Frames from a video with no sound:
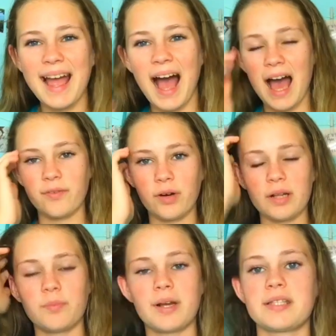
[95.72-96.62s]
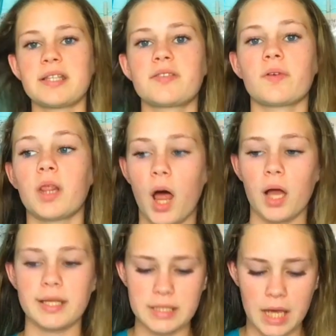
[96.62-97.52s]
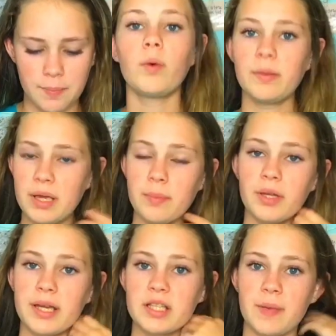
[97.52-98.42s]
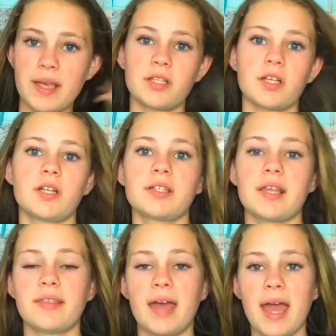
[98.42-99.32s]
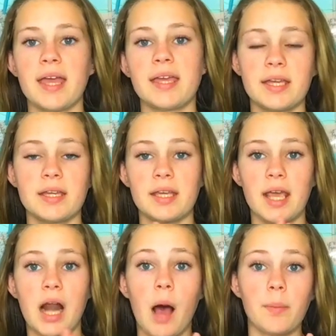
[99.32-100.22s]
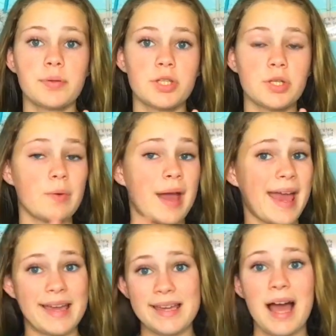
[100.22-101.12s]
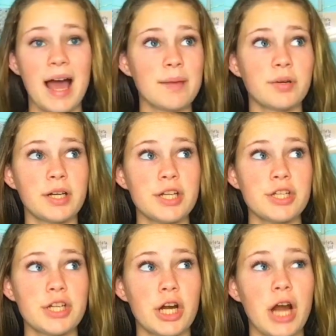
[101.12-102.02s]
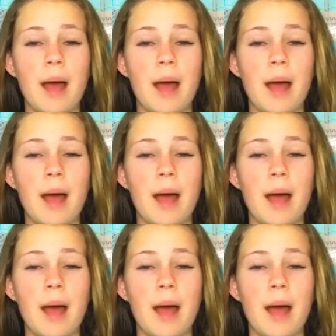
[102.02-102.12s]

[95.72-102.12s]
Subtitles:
I've wanted braces for the longest time. When people get spacers, they can get up to 8, I'm pretty sure.